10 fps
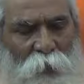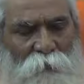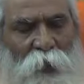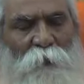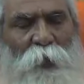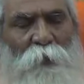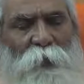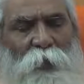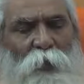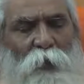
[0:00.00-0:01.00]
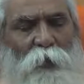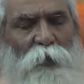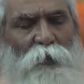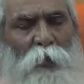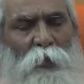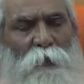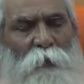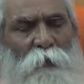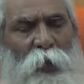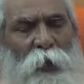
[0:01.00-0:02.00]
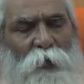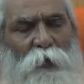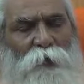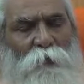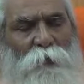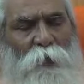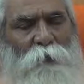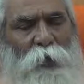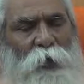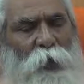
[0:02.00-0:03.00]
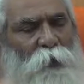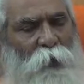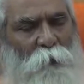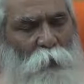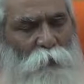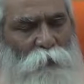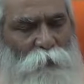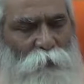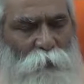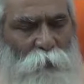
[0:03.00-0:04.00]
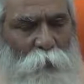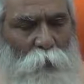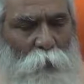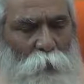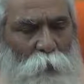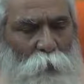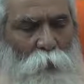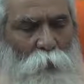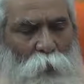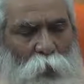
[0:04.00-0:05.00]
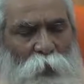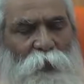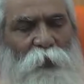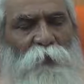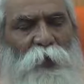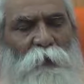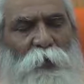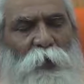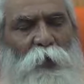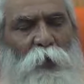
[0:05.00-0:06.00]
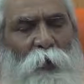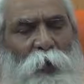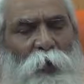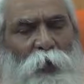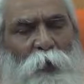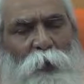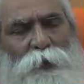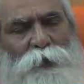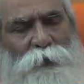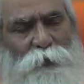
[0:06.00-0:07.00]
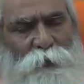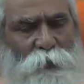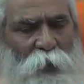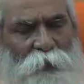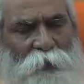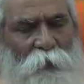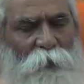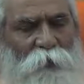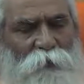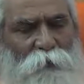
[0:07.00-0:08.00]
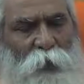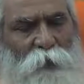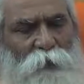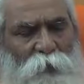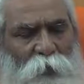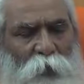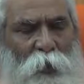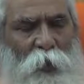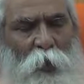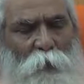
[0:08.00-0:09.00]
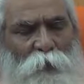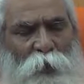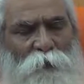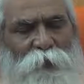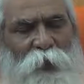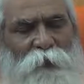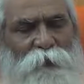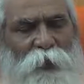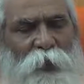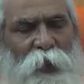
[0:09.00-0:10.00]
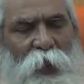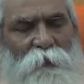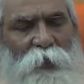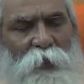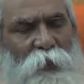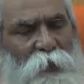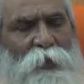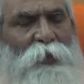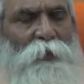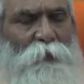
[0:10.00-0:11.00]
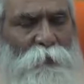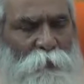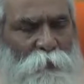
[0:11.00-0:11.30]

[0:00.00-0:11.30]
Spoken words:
There will be no neutron bomb, hydrogen bomb and other bombs. And there will be no huge establishment of the defense in every country.